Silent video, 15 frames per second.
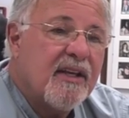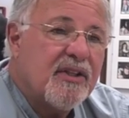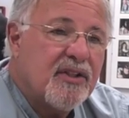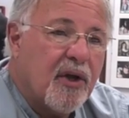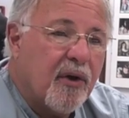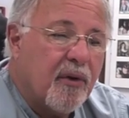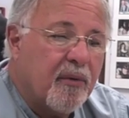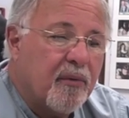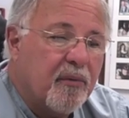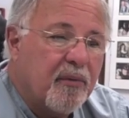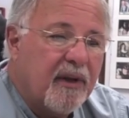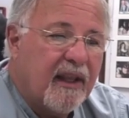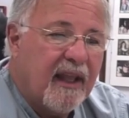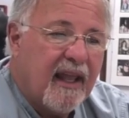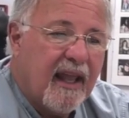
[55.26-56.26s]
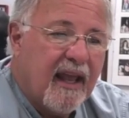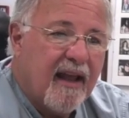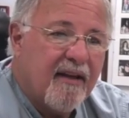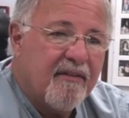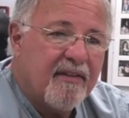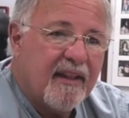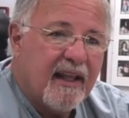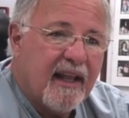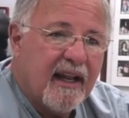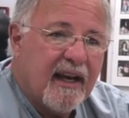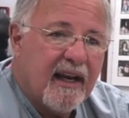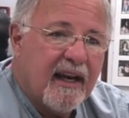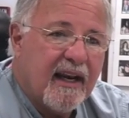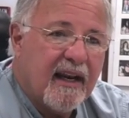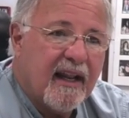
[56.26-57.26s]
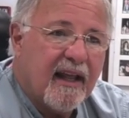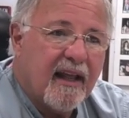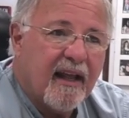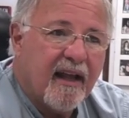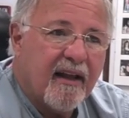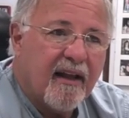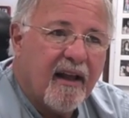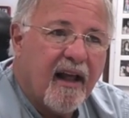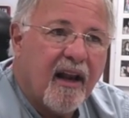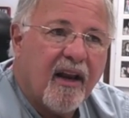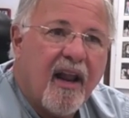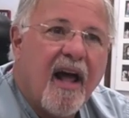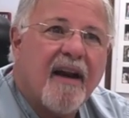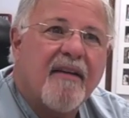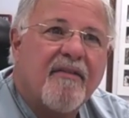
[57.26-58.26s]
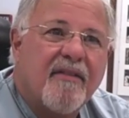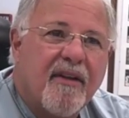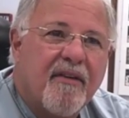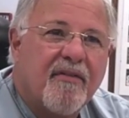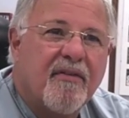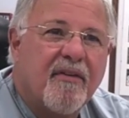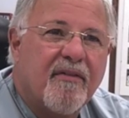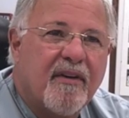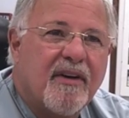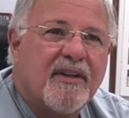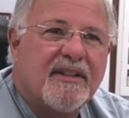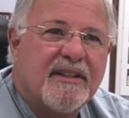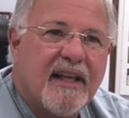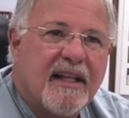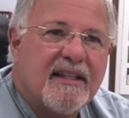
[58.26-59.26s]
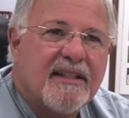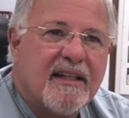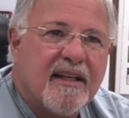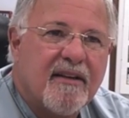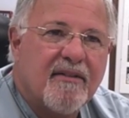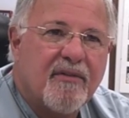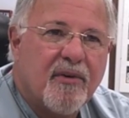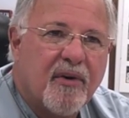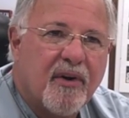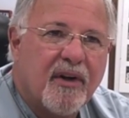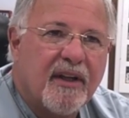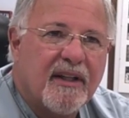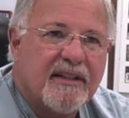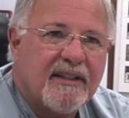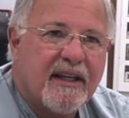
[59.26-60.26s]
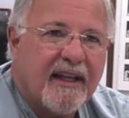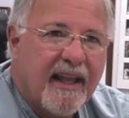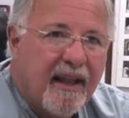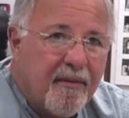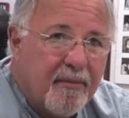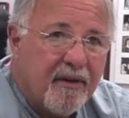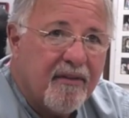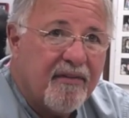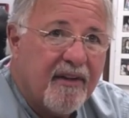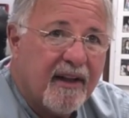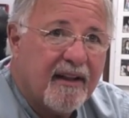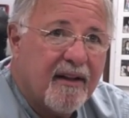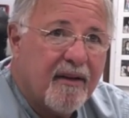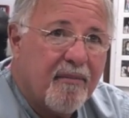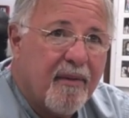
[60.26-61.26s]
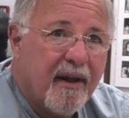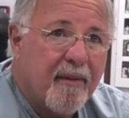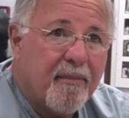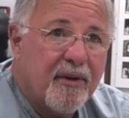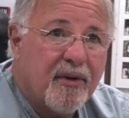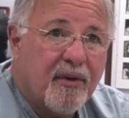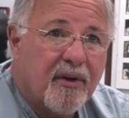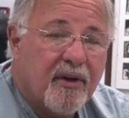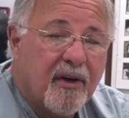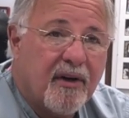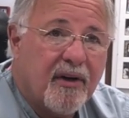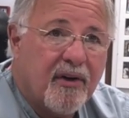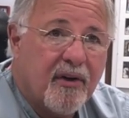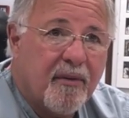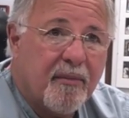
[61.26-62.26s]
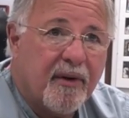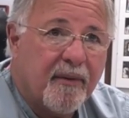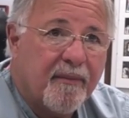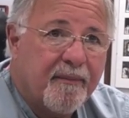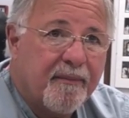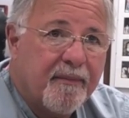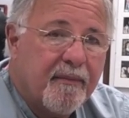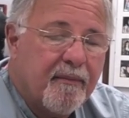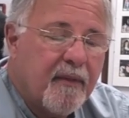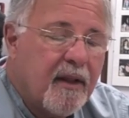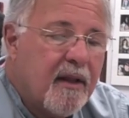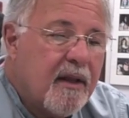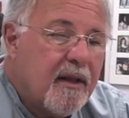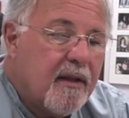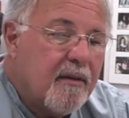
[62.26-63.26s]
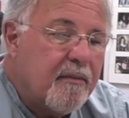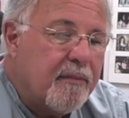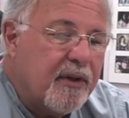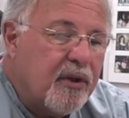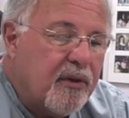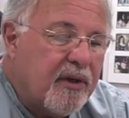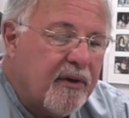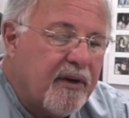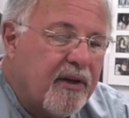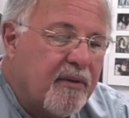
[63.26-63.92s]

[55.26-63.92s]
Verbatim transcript: So we have then a lot of different very sensitive organs that can be affected by a pituitary tumor. Pituitary